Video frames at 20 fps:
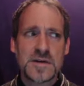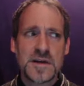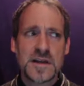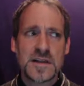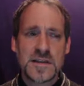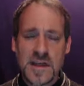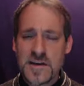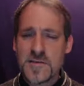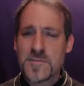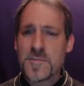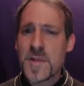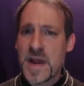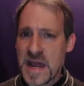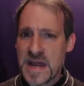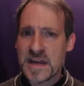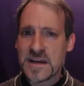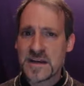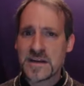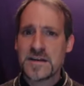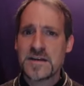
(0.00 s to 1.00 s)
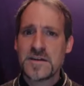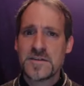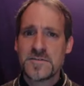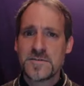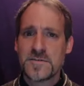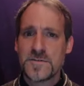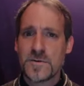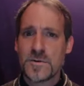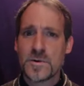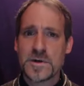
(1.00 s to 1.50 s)
a lot of bang
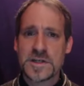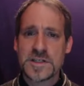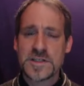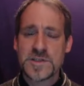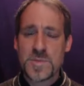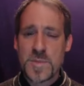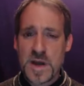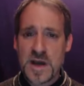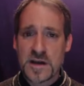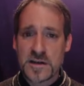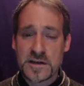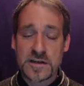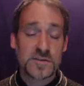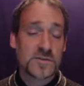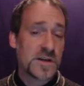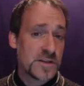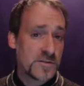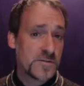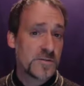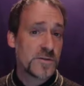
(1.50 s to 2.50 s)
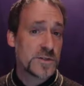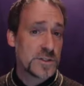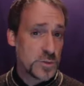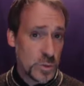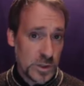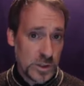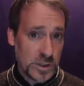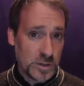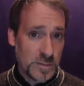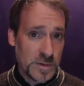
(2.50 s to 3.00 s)
for its buck, or rather for its
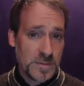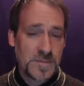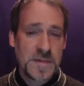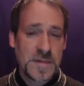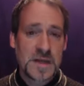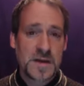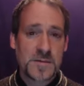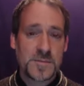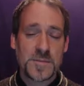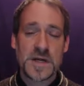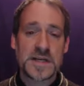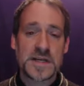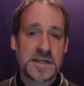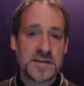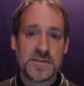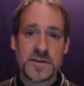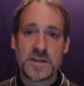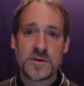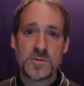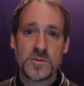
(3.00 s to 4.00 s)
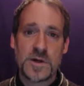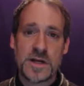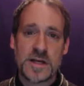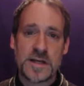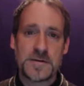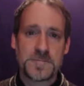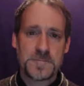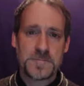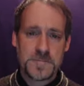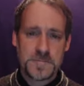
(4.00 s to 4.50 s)
worm, by giving it
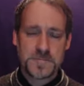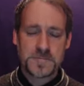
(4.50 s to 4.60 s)
away.